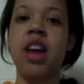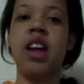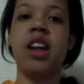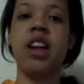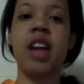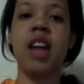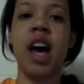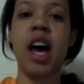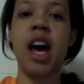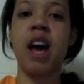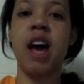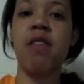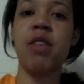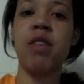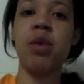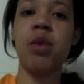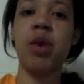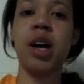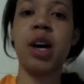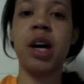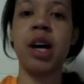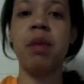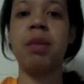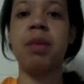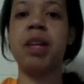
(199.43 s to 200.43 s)
Not
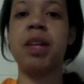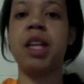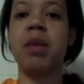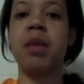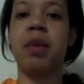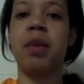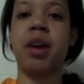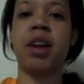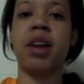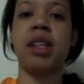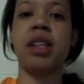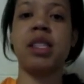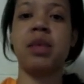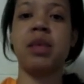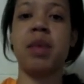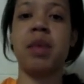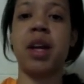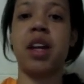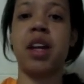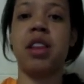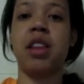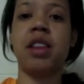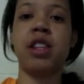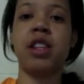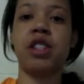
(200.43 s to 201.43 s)
everyone completely
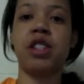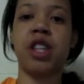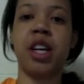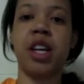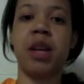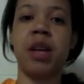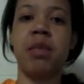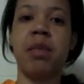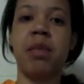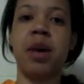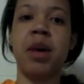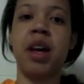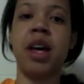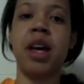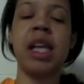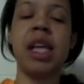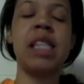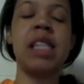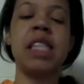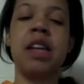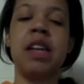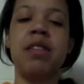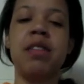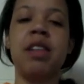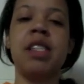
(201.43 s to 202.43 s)
participated in the trend, but it's
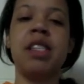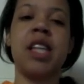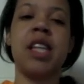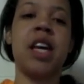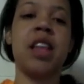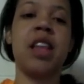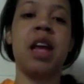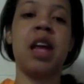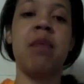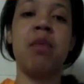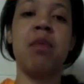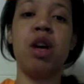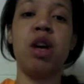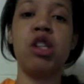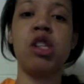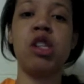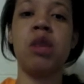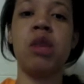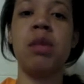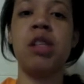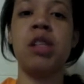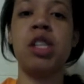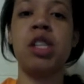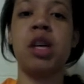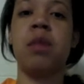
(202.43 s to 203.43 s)
safe to say that most
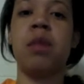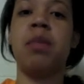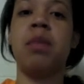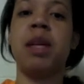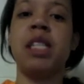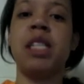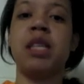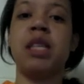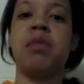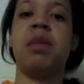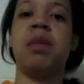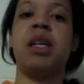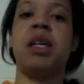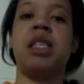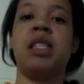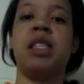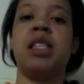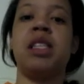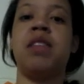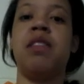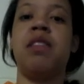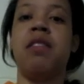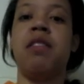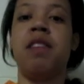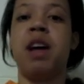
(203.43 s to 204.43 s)
women took bits and pieces
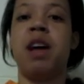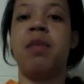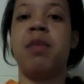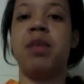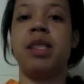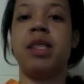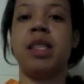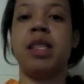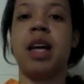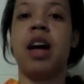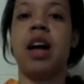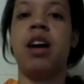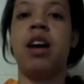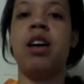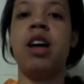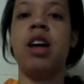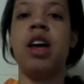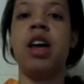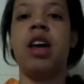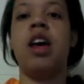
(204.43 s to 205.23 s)
of the flapper style,